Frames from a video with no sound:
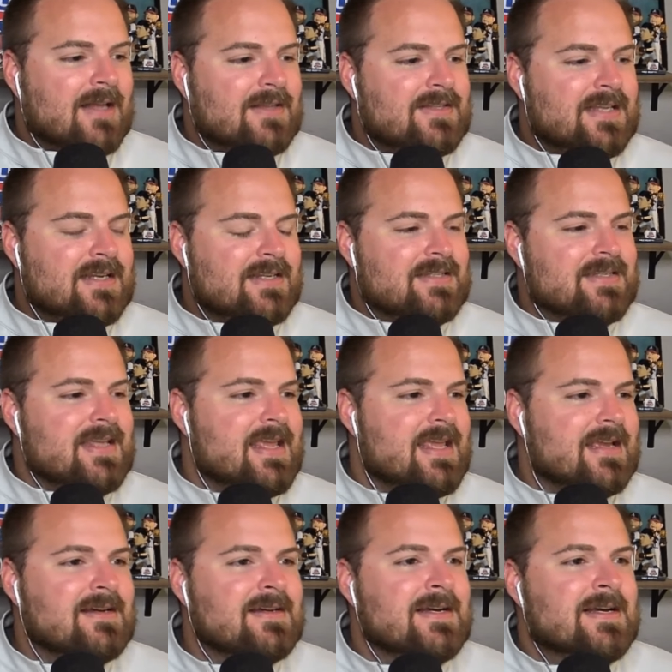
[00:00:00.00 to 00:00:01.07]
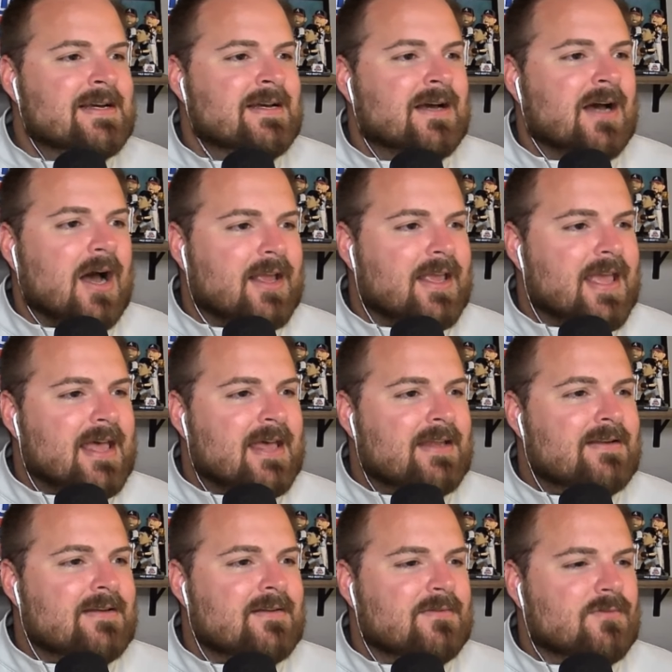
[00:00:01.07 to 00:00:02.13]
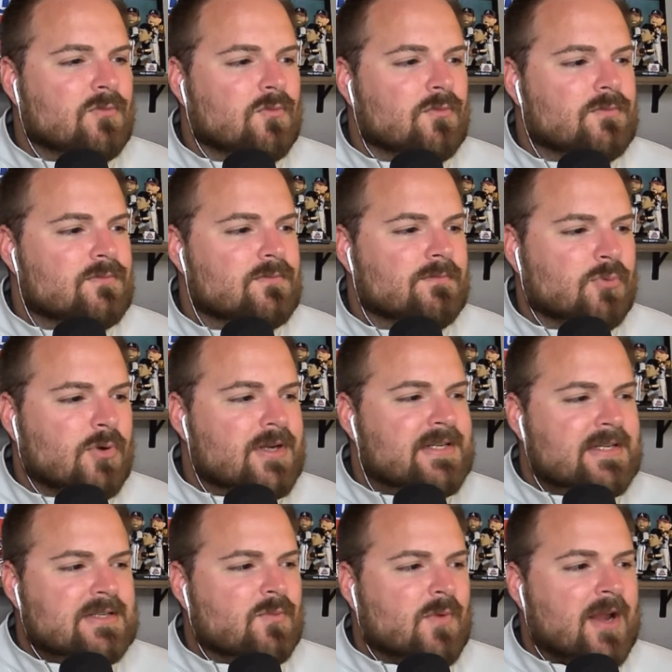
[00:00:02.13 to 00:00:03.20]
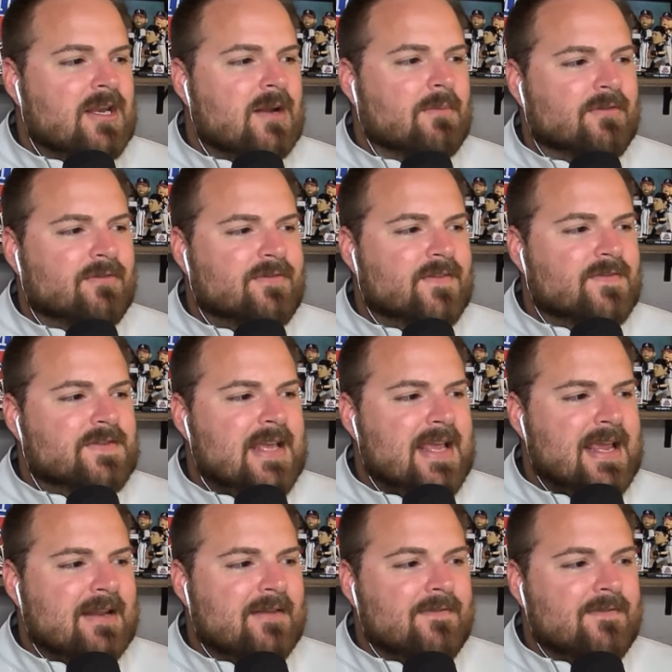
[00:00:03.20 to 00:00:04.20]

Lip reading: Tennessee, again, preseason ranked number 15.